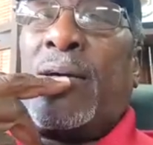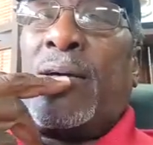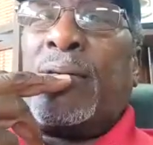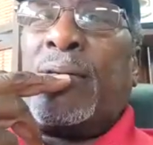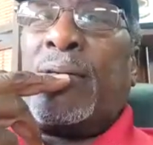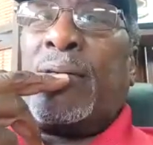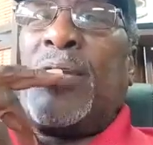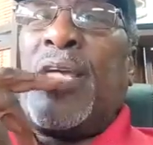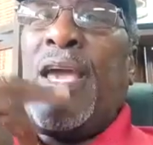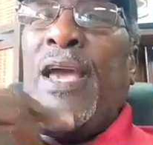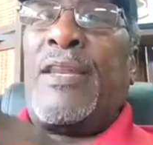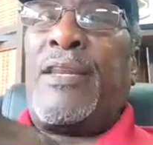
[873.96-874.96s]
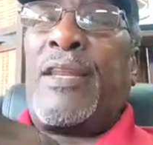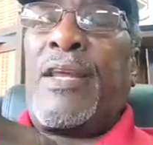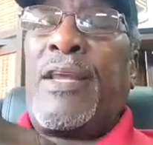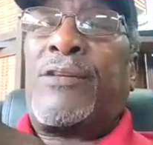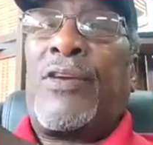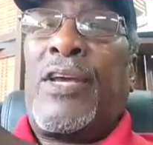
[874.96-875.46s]
it's beginning
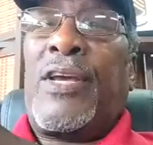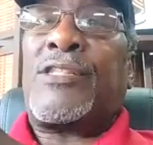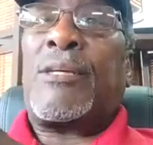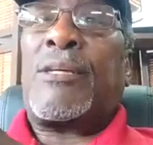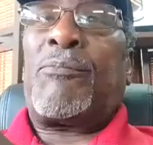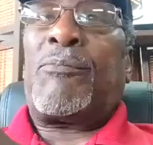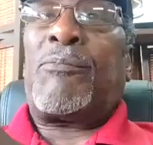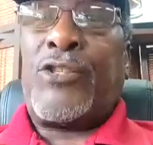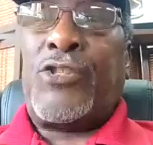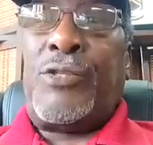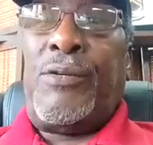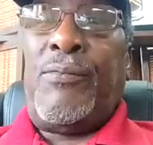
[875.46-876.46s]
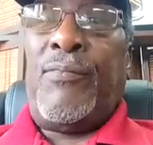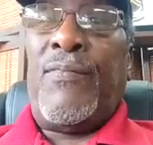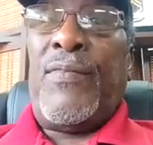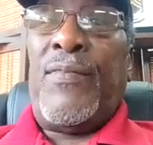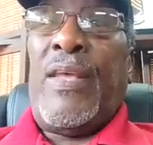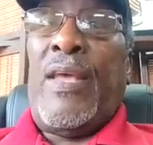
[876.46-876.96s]
to get some traction,
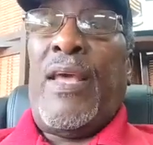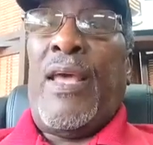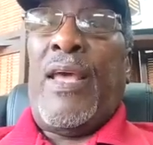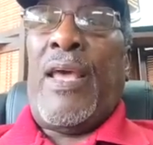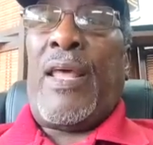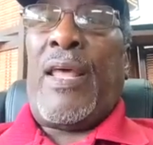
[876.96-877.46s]
and